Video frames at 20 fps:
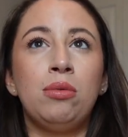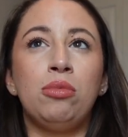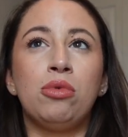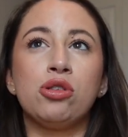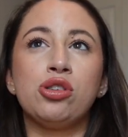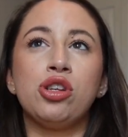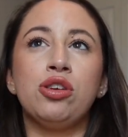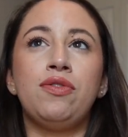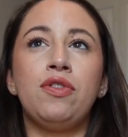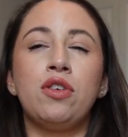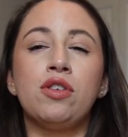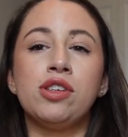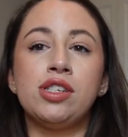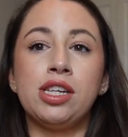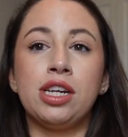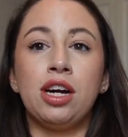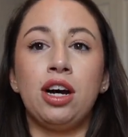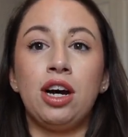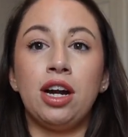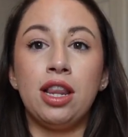more so
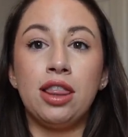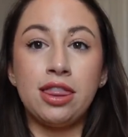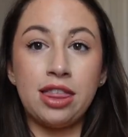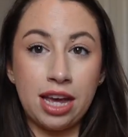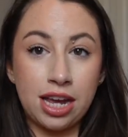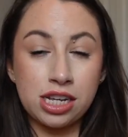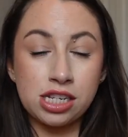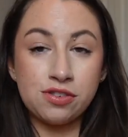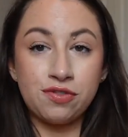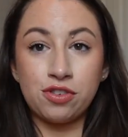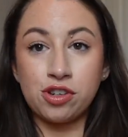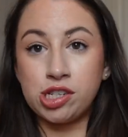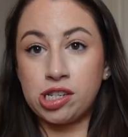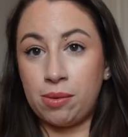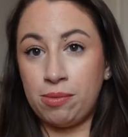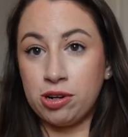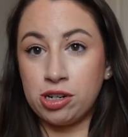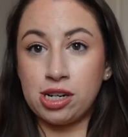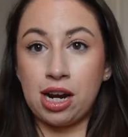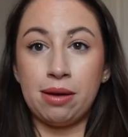focusing on things for
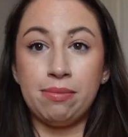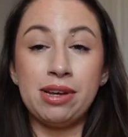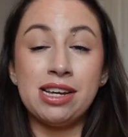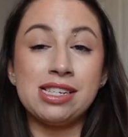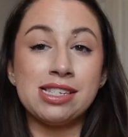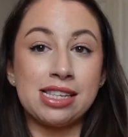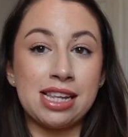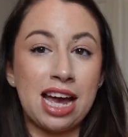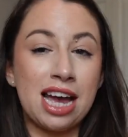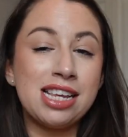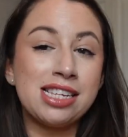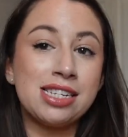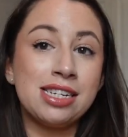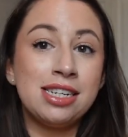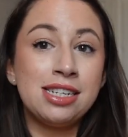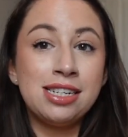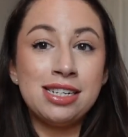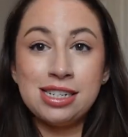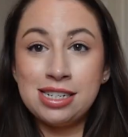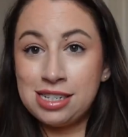summertime. Because last
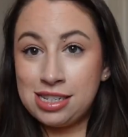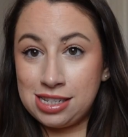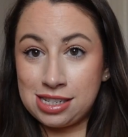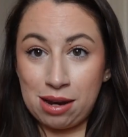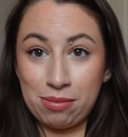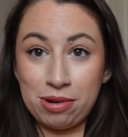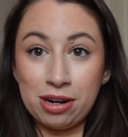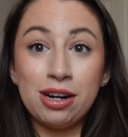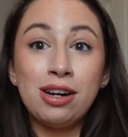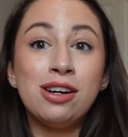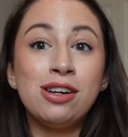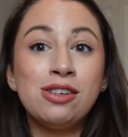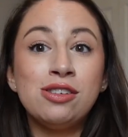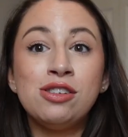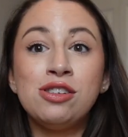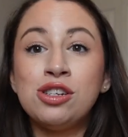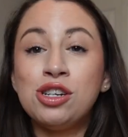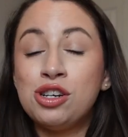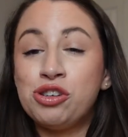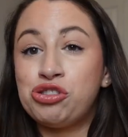summer,
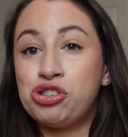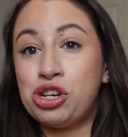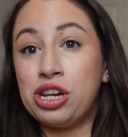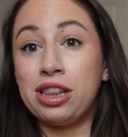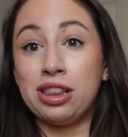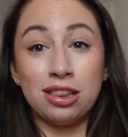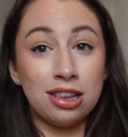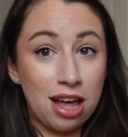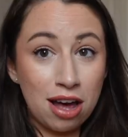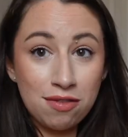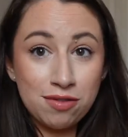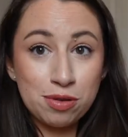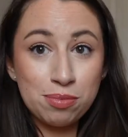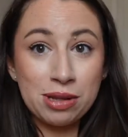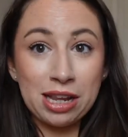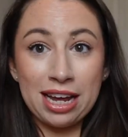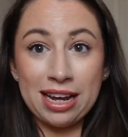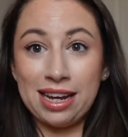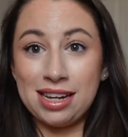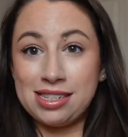she loved
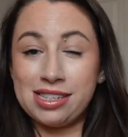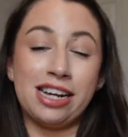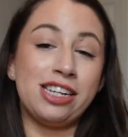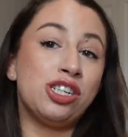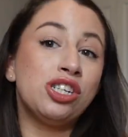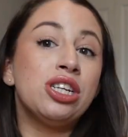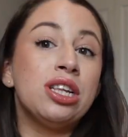playing outside.